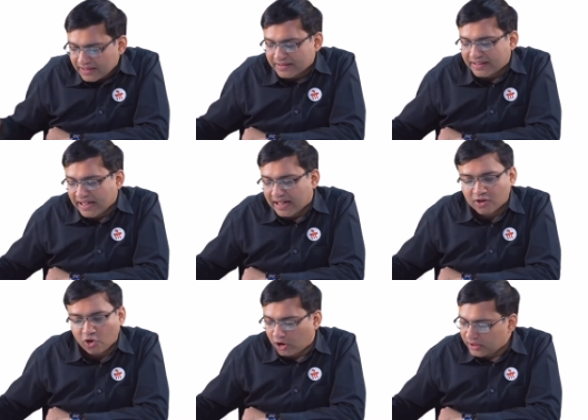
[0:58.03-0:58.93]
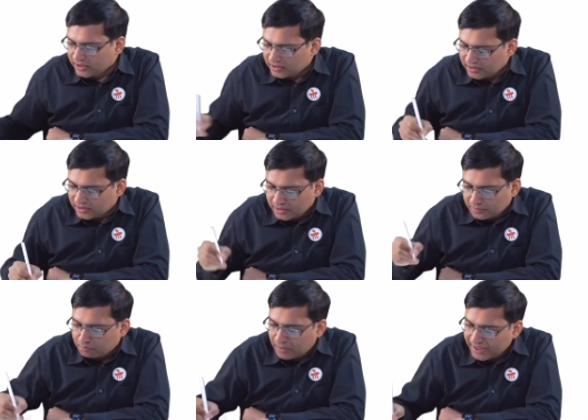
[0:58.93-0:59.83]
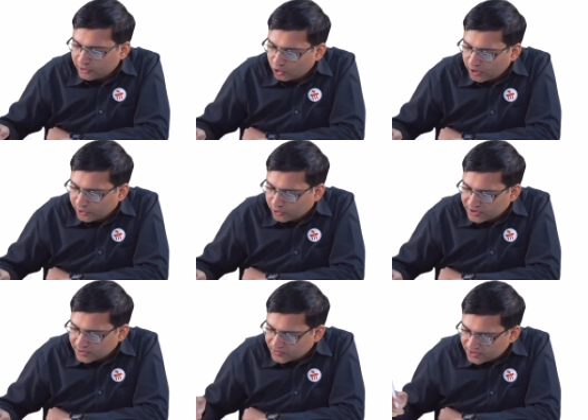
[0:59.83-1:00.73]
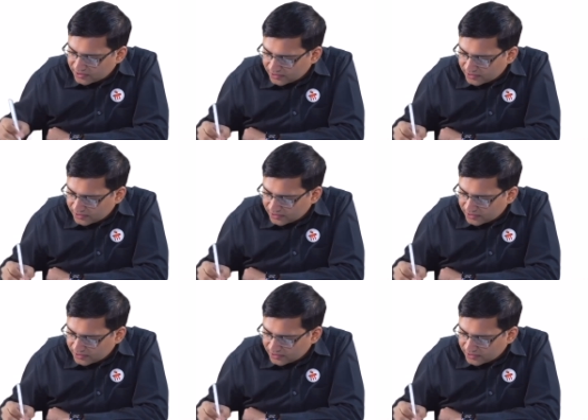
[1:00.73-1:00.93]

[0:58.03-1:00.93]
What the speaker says: they are called microaneurysms.